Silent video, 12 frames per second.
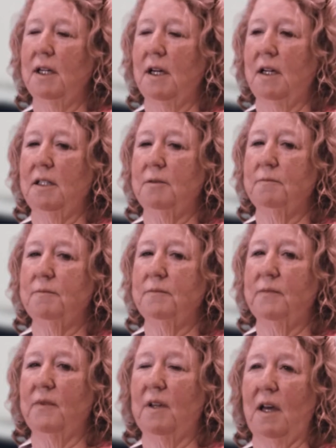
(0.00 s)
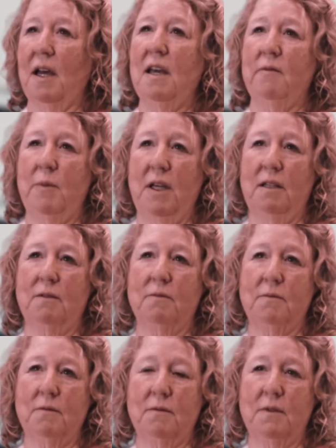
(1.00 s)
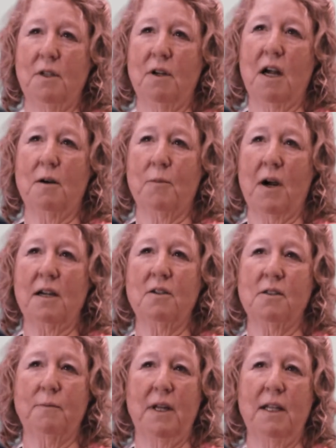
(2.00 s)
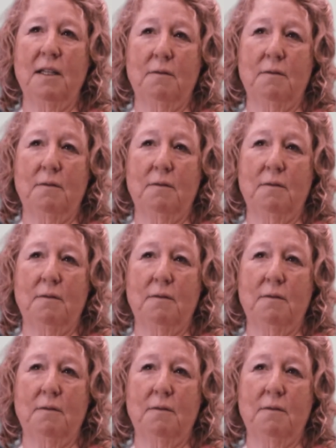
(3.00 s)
Um, I have been to chiropractors many